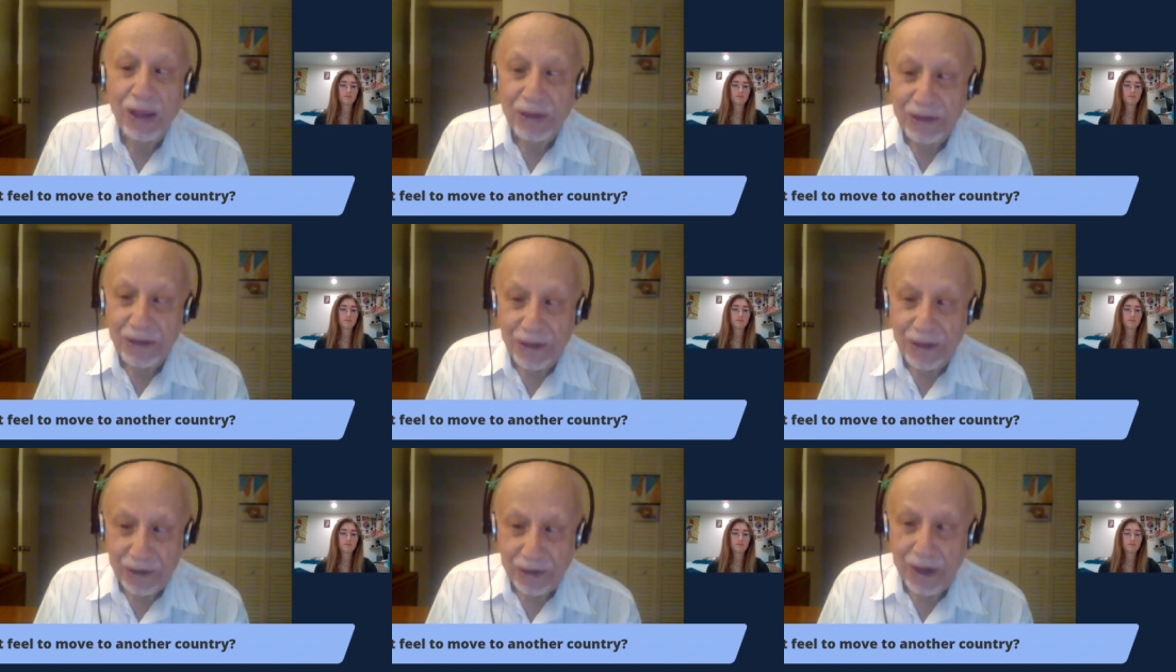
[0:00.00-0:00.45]

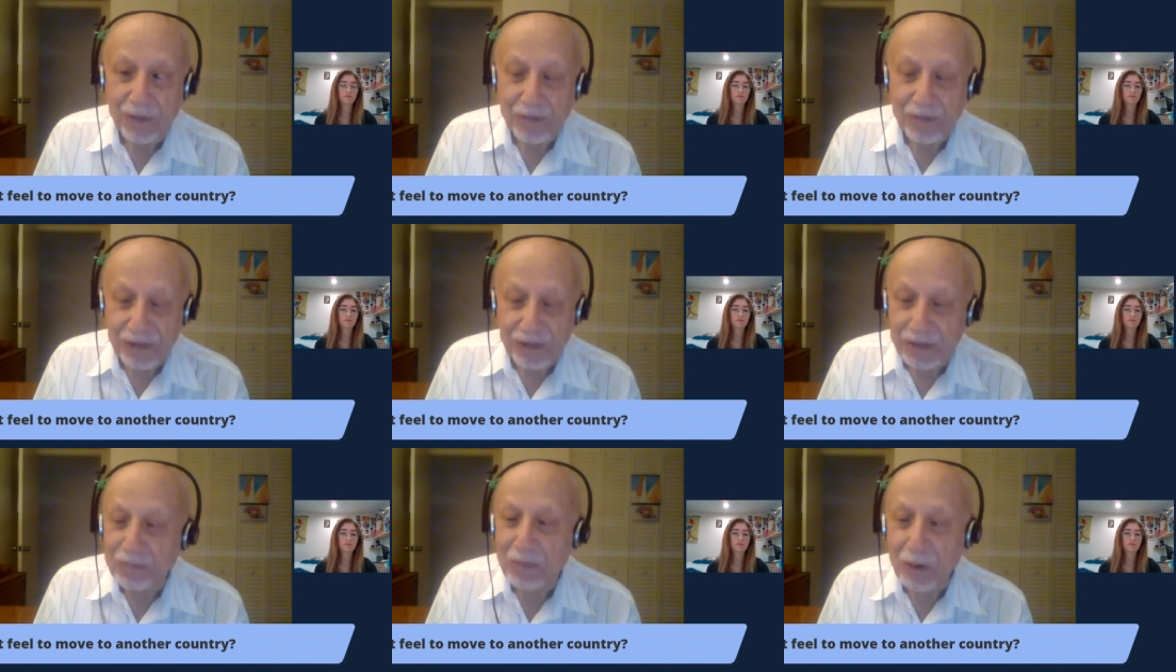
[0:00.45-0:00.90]
the
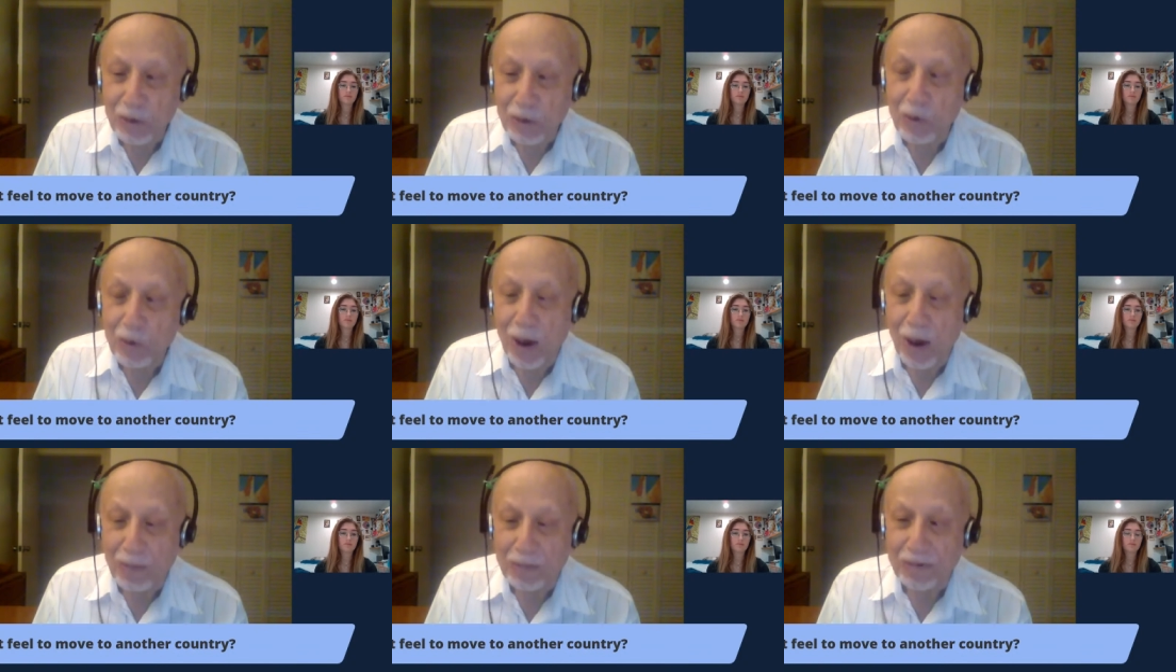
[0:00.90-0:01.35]
rabbit blew
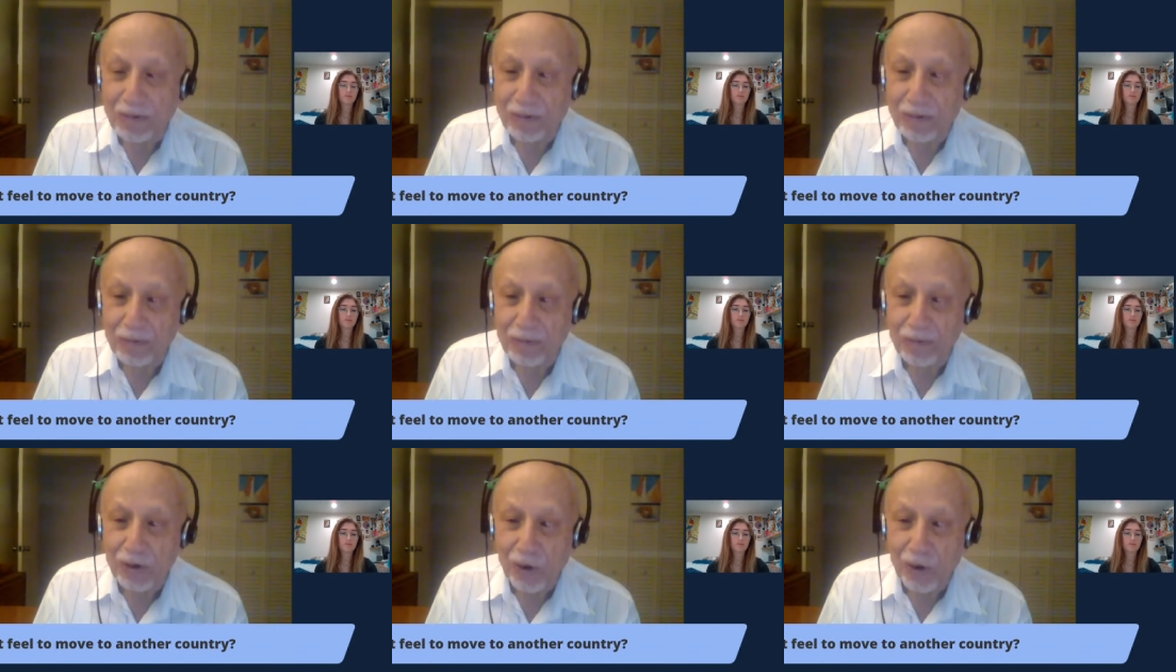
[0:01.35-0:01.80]
up
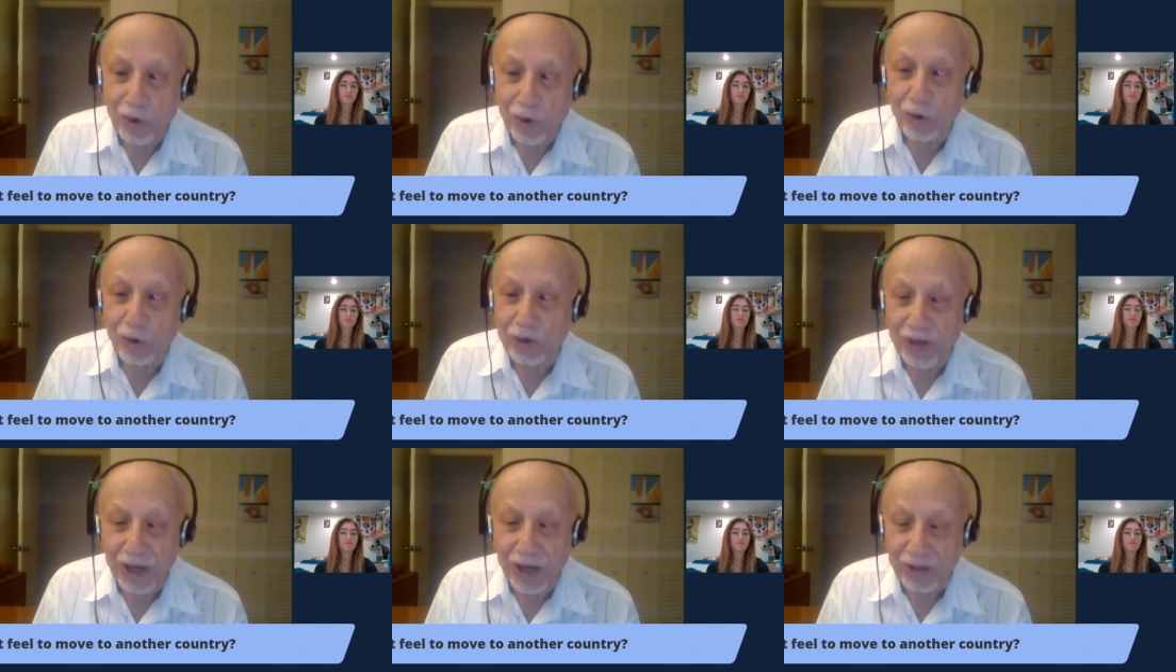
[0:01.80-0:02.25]

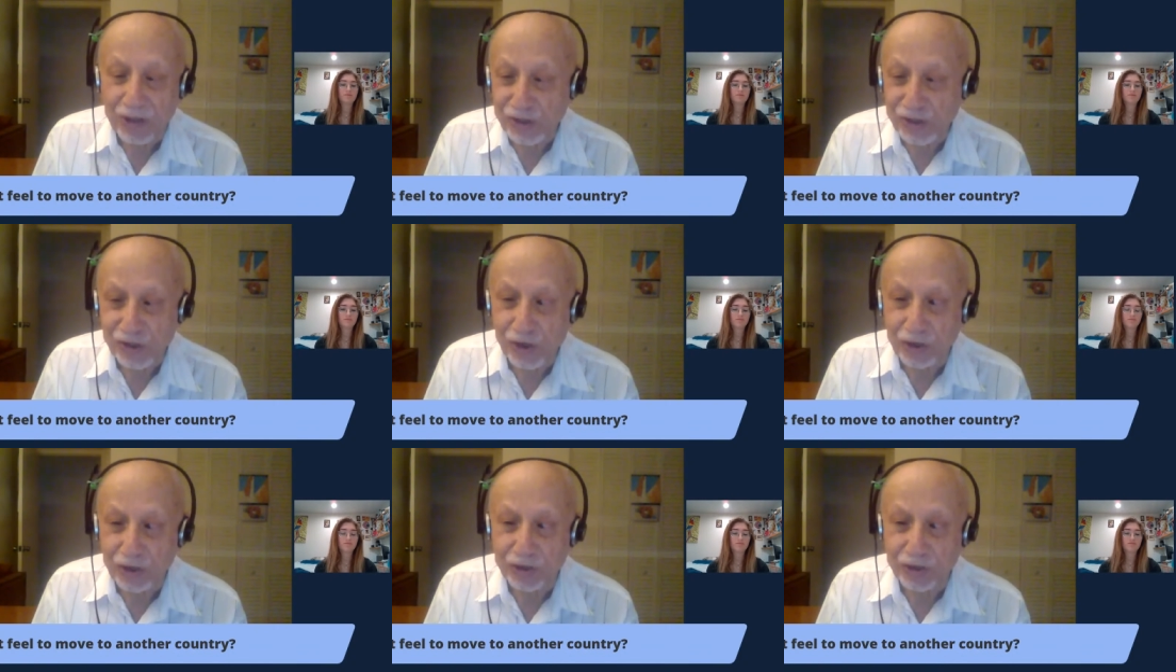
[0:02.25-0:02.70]
or get
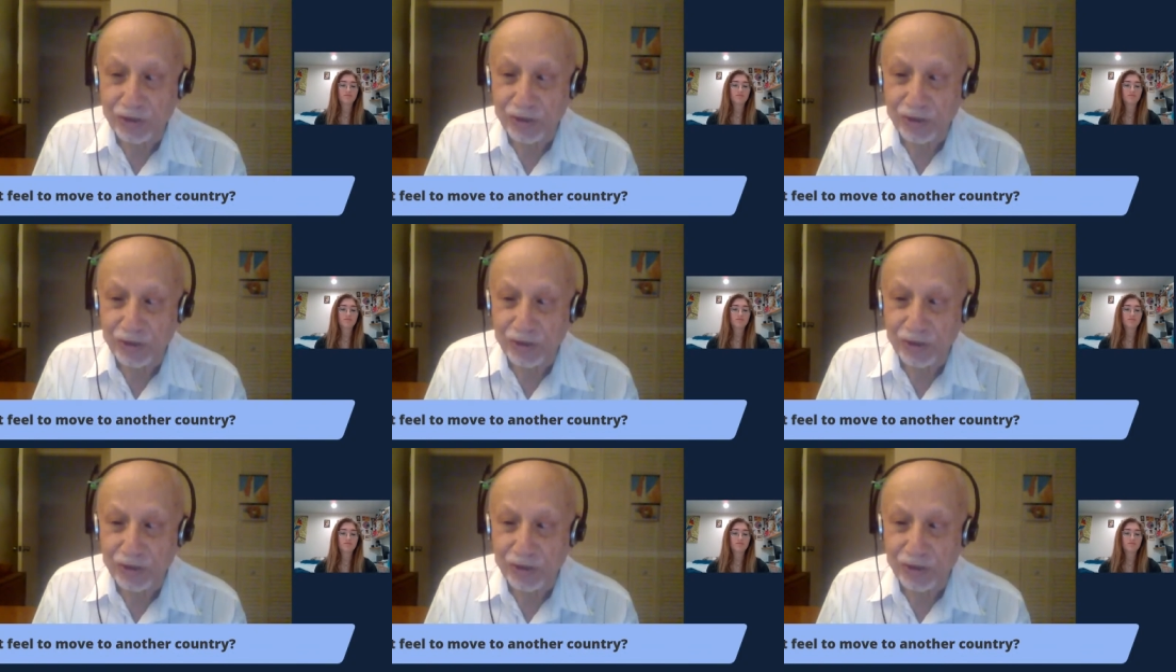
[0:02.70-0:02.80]
shot.